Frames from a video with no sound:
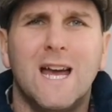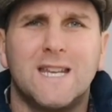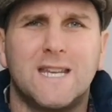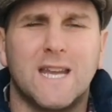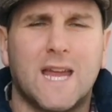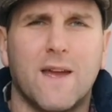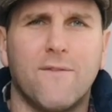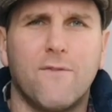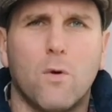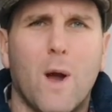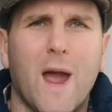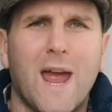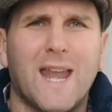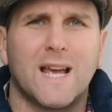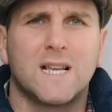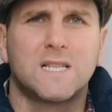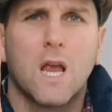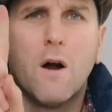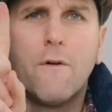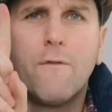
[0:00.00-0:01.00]
to give away
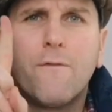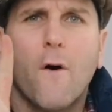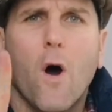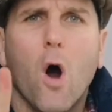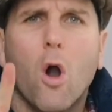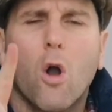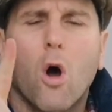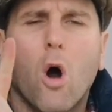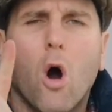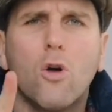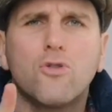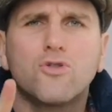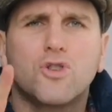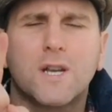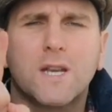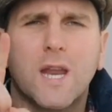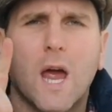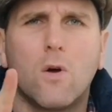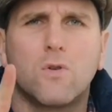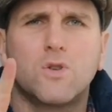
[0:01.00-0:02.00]
this
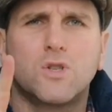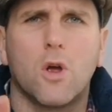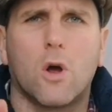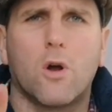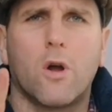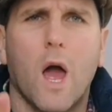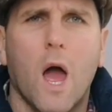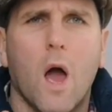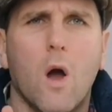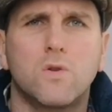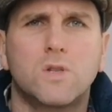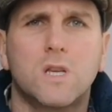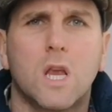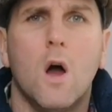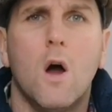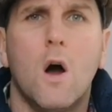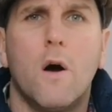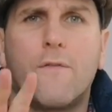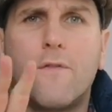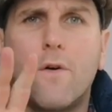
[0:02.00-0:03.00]
€400,000
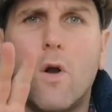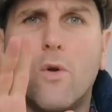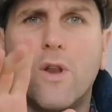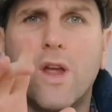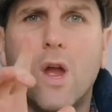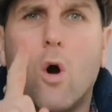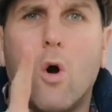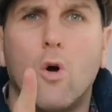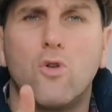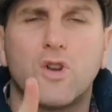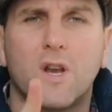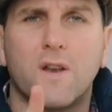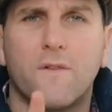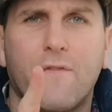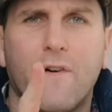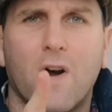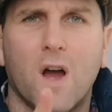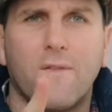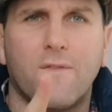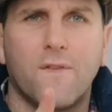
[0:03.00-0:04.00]
house for only
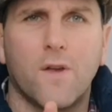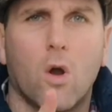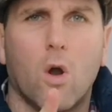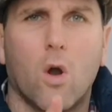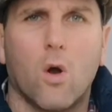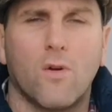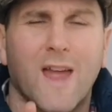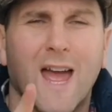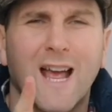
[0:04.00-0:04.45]
€105.